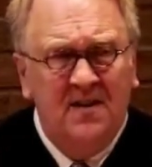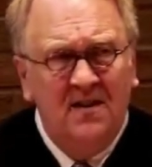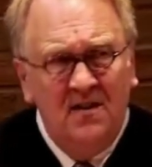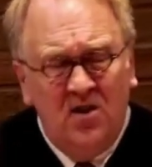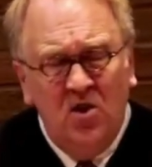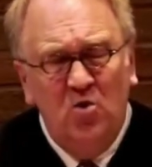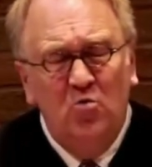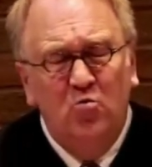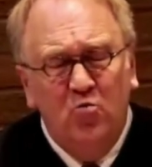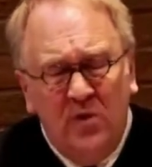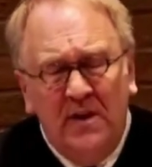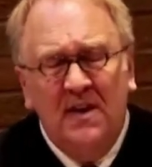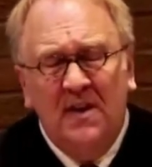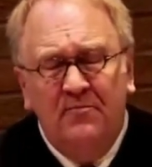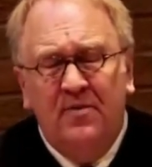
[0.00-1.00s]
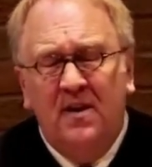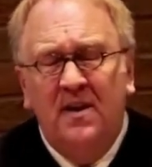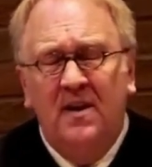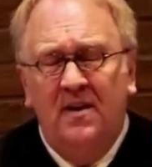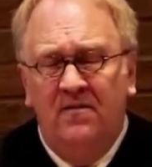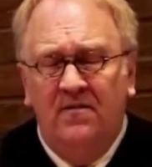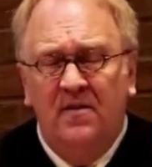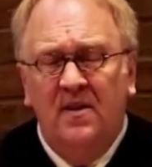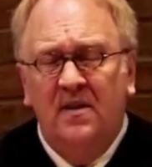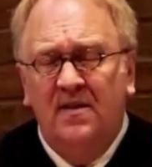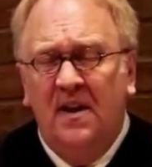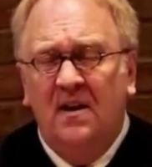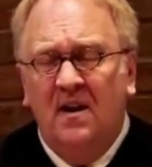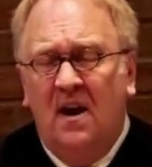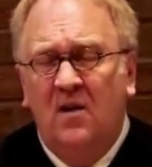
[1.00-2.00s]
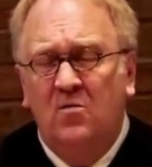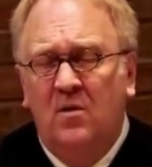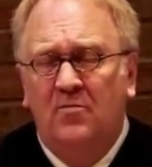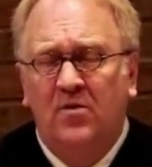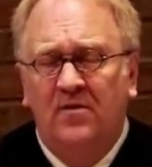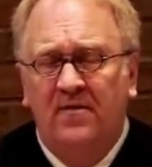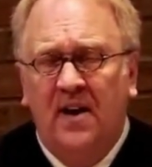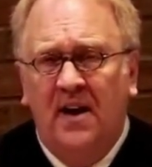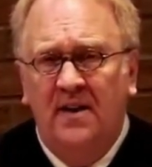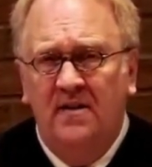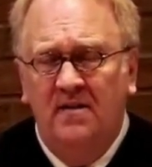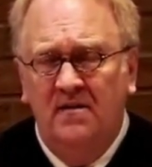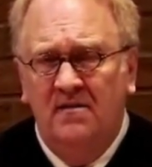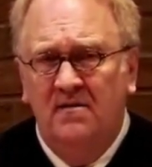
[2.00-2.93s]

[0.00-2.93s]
do you really believe that God will provide?